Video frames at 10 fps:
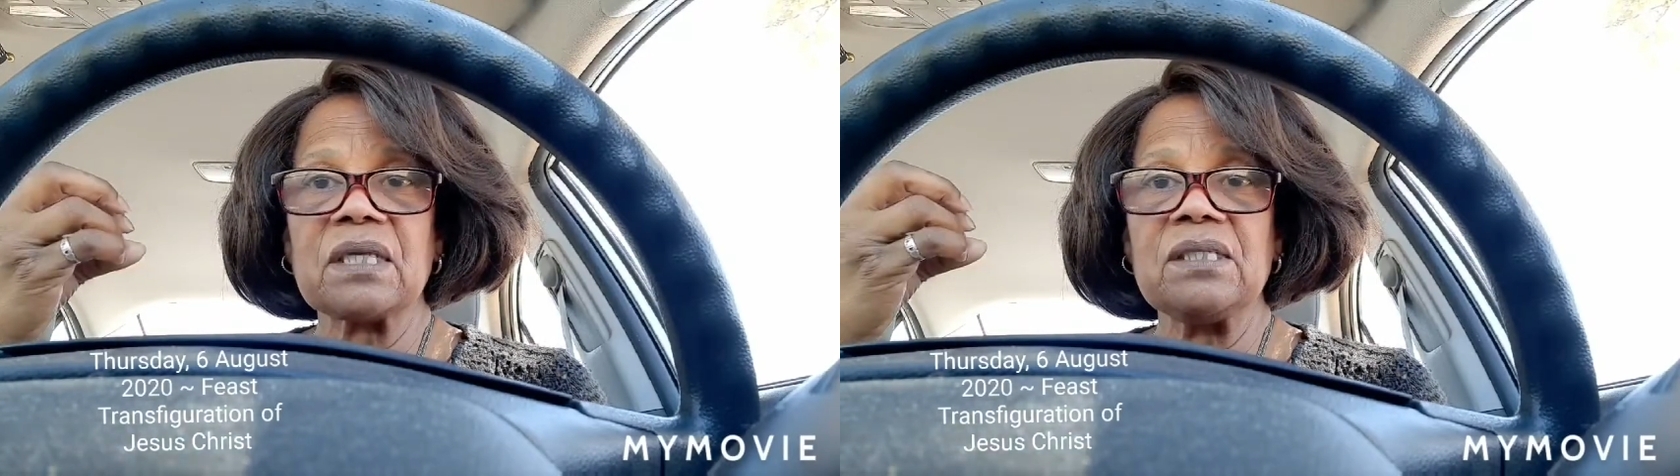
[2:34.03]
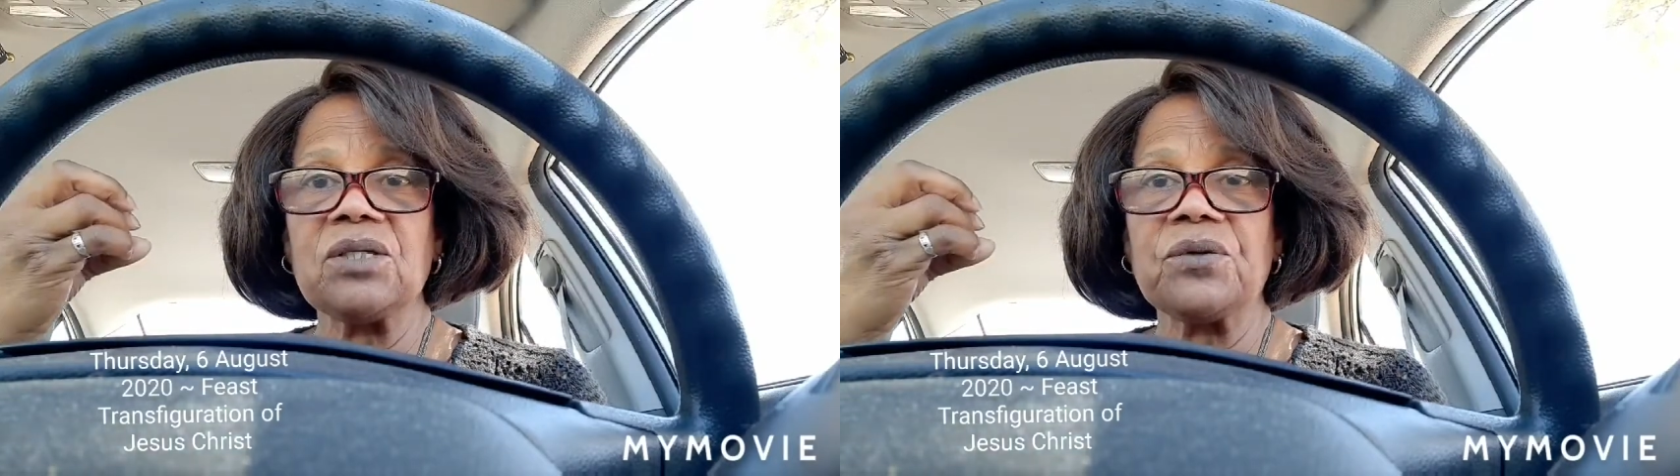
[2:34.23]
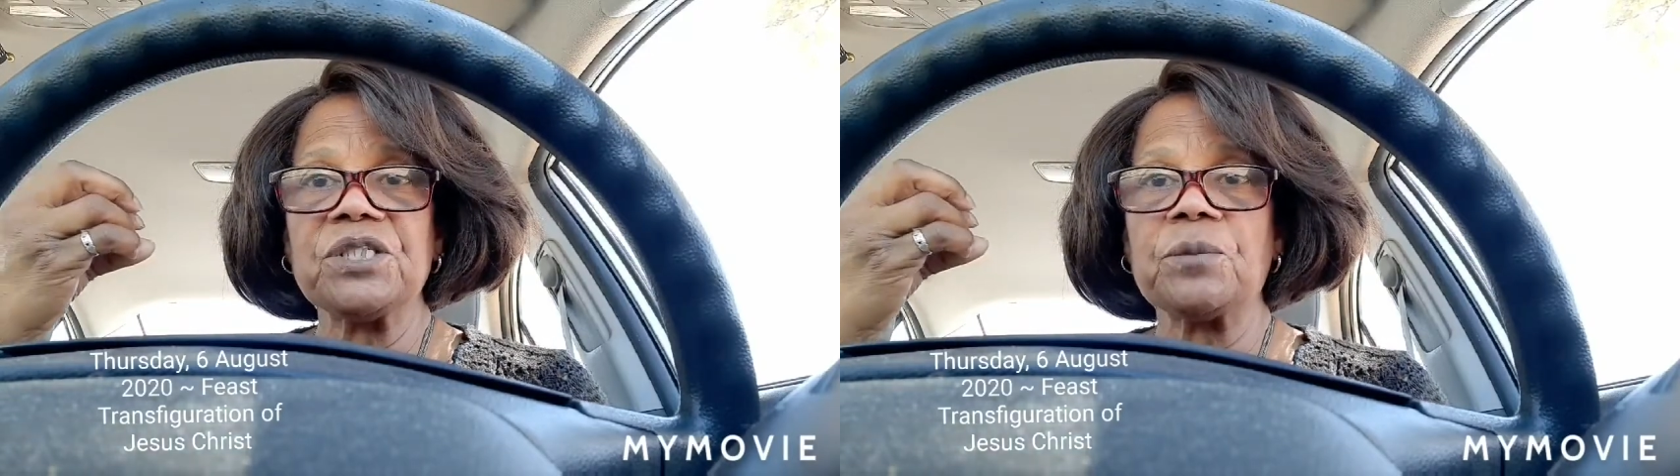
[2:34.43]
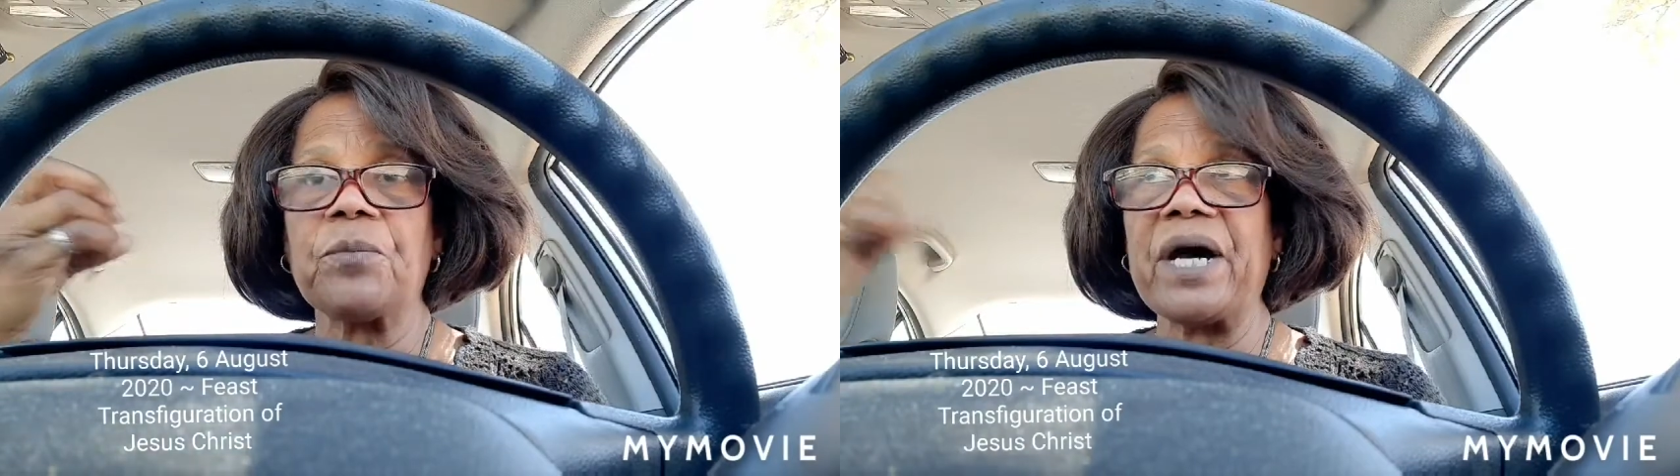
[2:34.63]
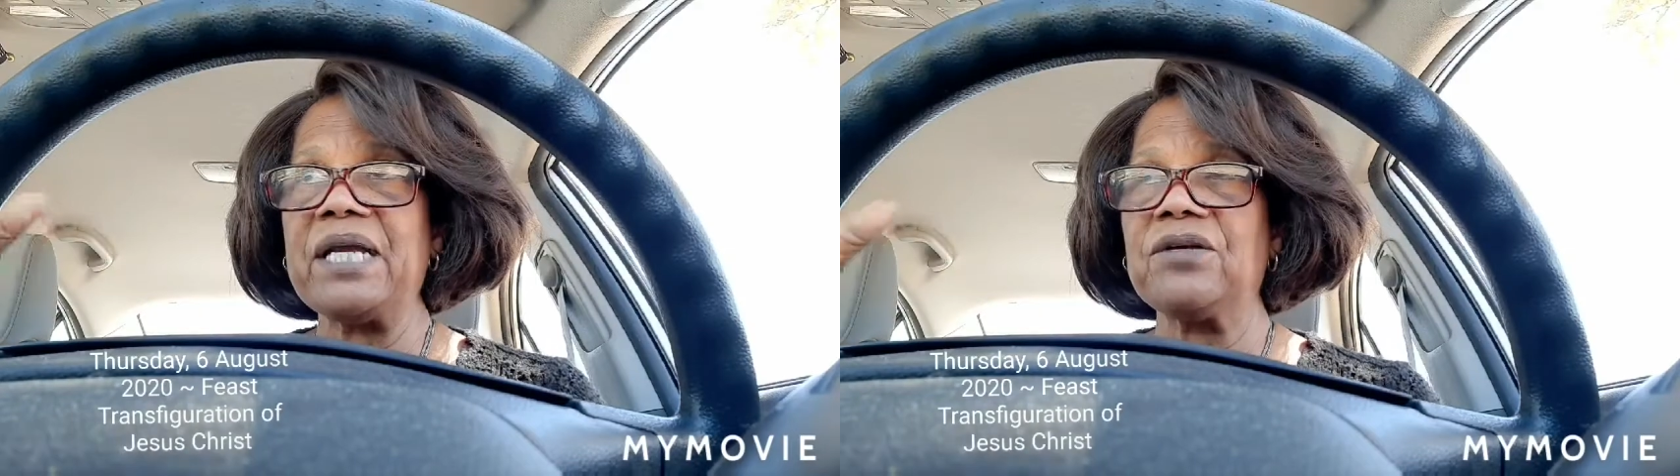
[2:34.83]
you know, he's
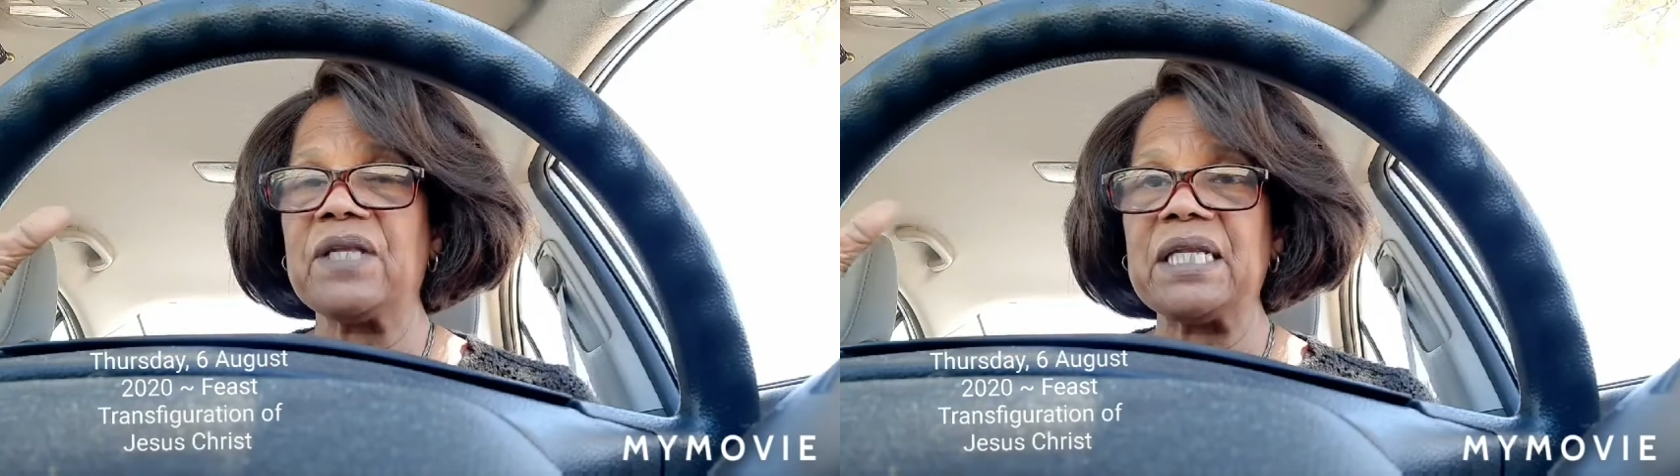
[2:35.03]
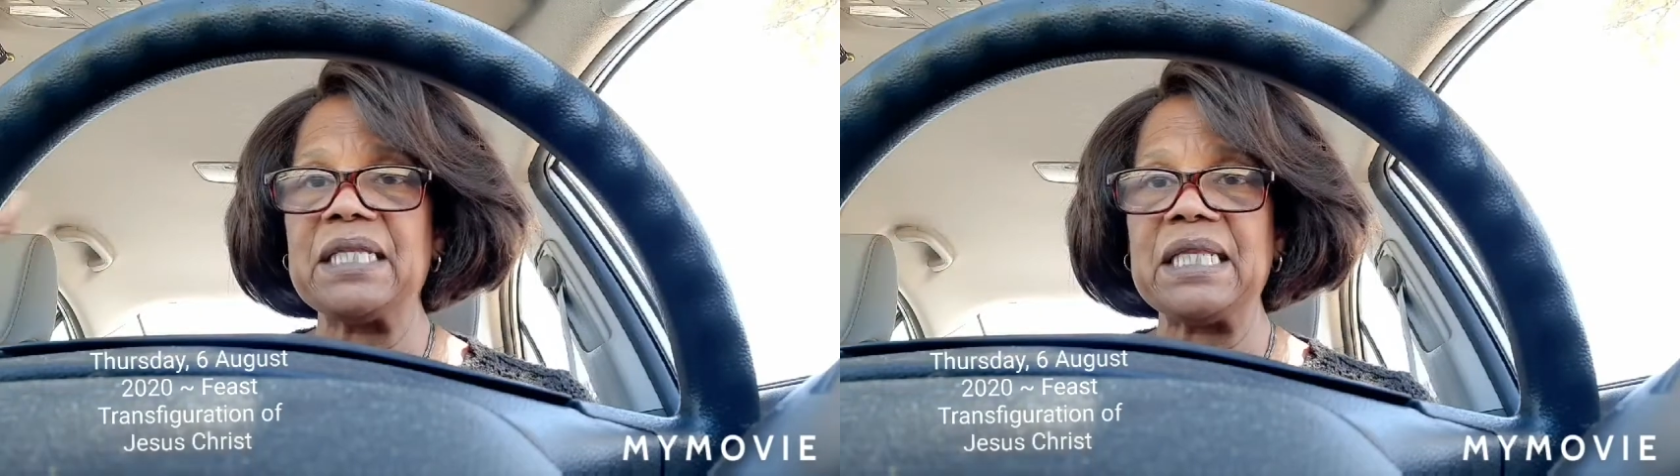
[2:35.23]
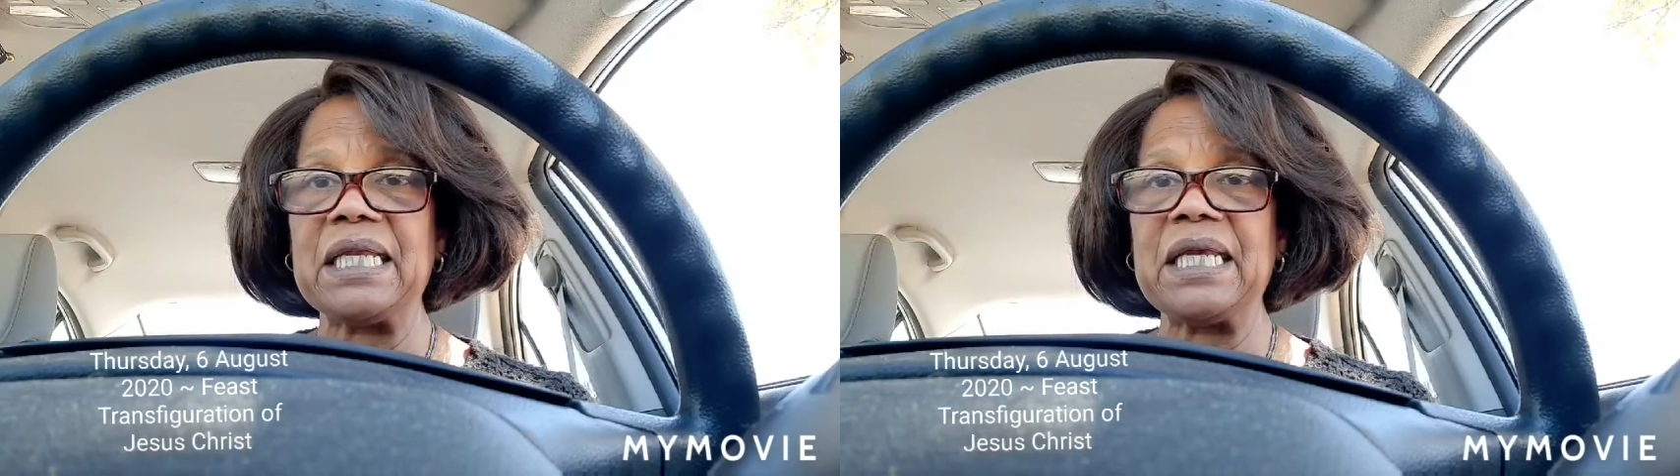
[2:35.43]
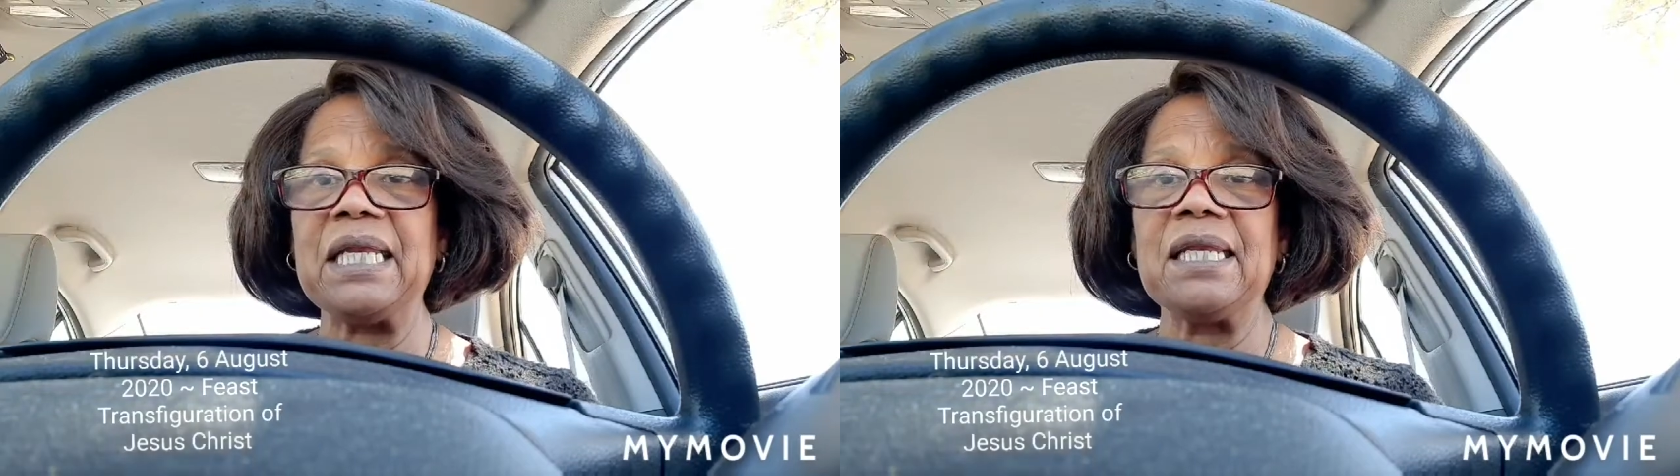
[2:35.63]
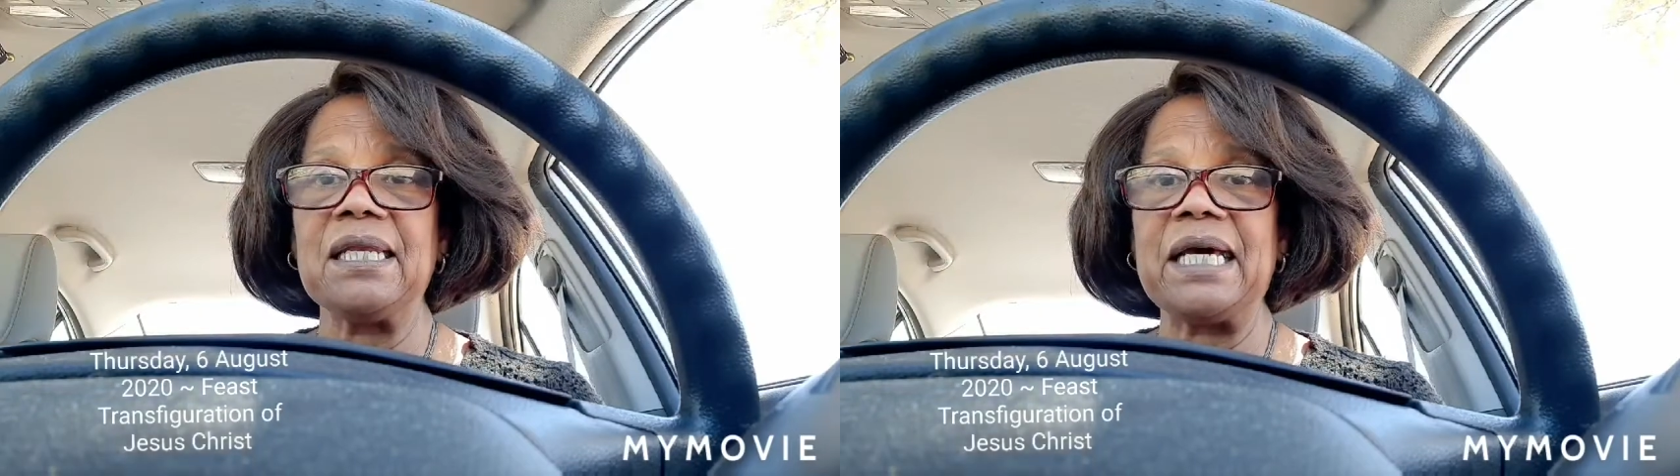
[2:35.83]
brighter than
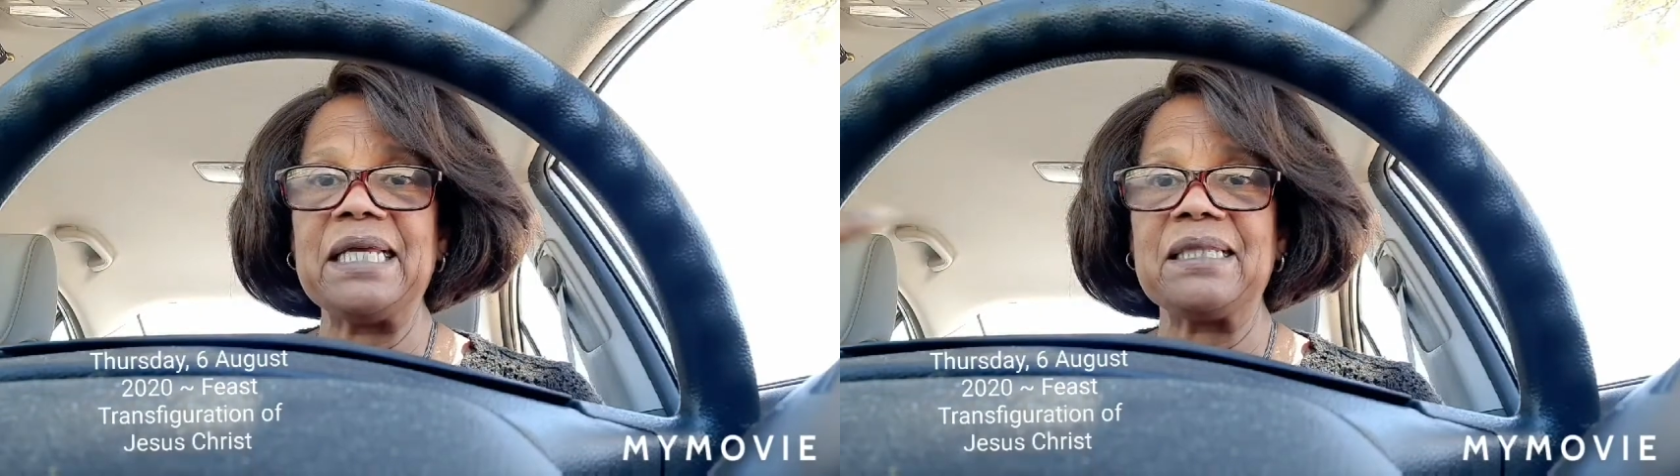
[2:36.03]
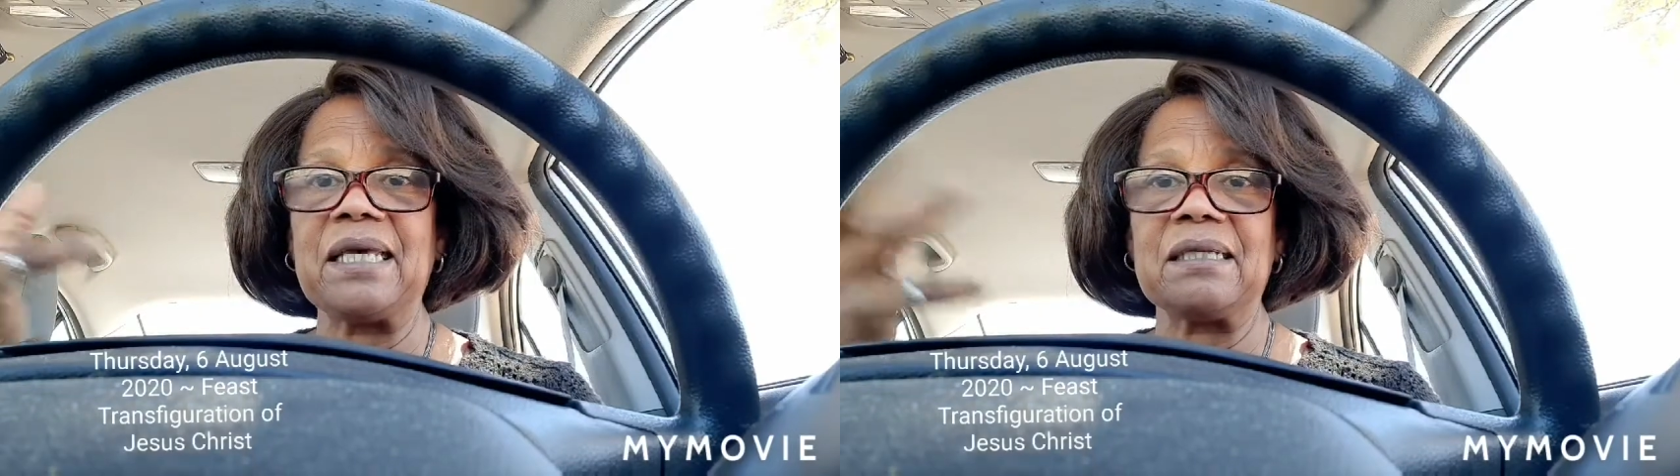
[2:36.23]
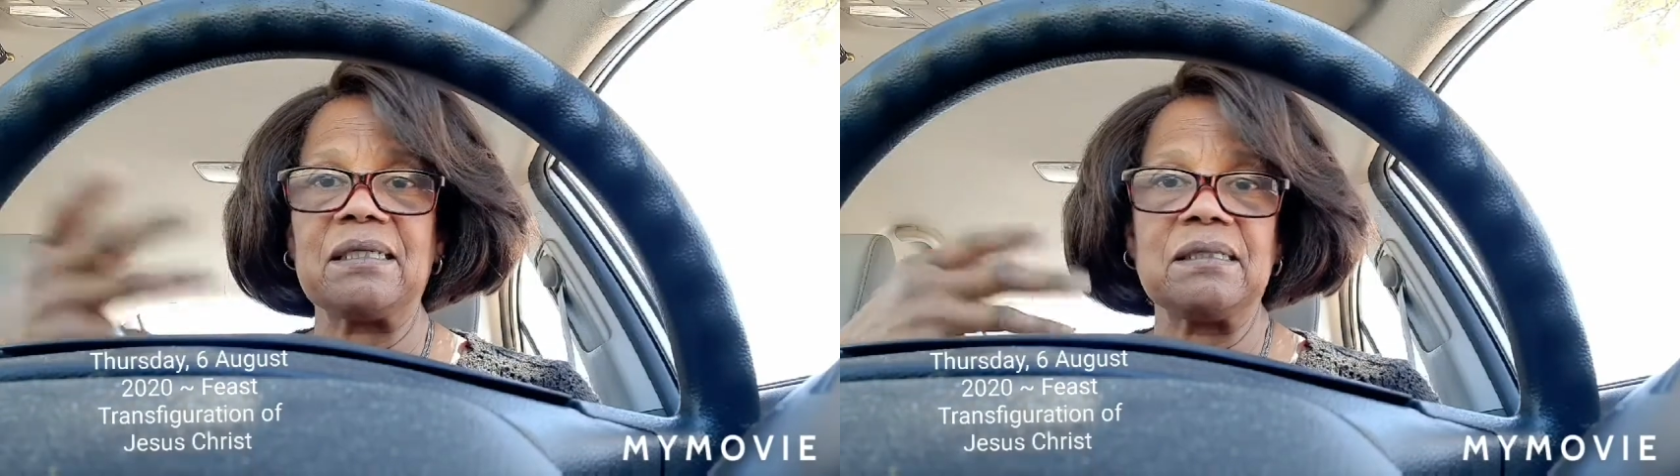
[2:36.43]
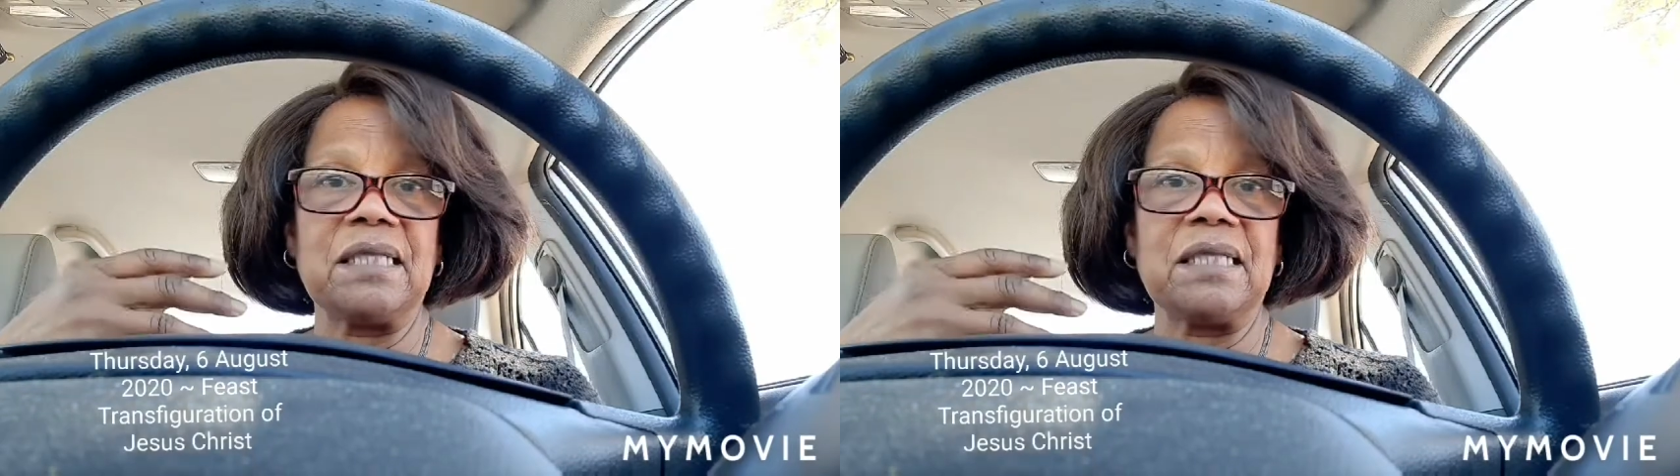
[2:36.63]
any light that